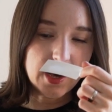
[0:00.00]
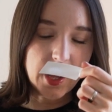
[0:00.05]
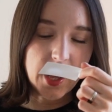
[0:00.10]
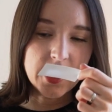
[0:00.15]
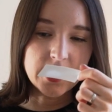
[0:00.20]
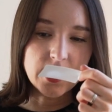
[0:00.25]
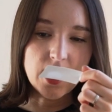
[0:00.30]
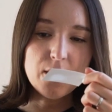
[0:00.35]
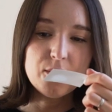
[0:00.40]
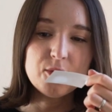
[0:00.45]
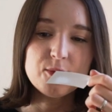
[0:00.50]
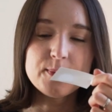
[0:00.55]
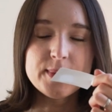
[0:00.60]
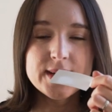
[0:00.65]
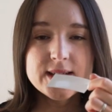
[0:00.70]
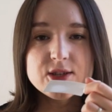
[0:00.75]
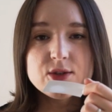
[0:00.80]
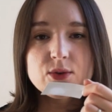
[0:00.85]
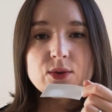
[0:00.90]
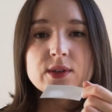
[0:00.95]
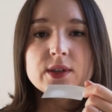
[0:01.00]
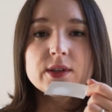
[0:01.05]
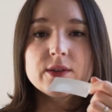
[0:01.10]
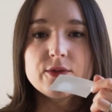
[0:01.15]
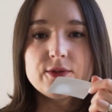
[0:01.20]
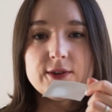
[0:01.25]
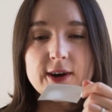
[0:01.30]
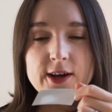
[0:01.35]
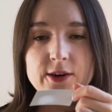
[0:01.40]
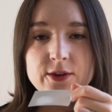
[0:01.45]
I love benzoin
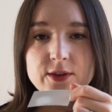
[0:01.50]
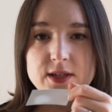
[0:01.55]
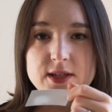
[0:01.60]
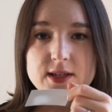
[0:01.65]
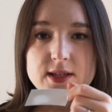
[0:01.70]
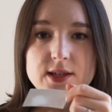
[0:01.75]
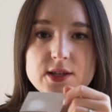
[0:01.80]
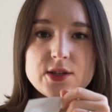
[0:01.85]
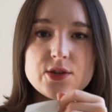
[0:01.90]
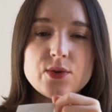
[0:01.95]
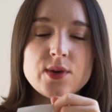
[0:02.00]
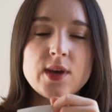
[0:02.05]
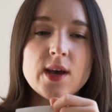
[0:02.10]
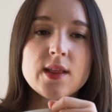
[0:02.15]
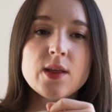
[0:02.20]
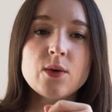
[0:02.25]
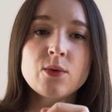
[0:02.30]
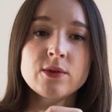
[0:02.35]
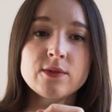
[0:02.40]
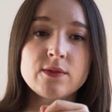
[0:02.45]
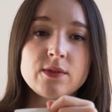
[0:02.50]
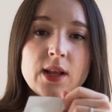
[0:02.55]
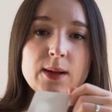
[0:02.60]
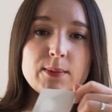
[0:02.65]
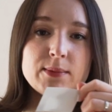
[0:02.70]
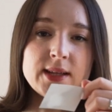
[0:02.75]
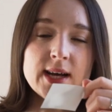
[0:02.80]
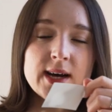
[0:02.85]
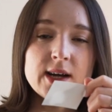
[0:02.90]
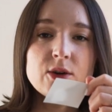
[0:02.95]
and fragrances together with
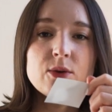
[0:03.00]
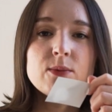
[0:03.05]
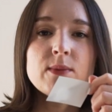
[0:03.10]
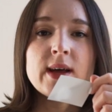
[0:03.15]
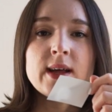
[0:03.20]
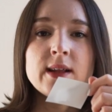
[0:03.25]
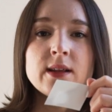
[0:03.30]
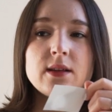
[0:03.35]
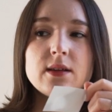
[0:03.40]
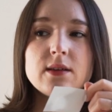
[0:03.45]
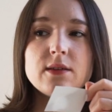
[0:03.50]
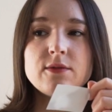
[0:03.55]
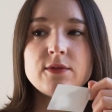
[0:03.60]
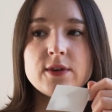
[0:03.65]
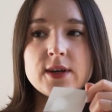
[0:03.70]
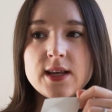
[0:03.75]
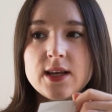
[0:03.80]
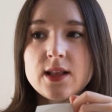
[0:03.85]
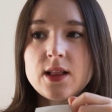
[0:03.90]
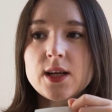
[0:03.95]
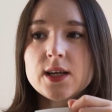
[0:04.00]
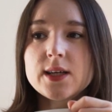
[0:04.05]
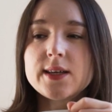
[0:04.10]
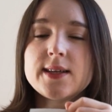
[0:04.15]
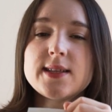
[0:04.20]
labdanum and vanilla.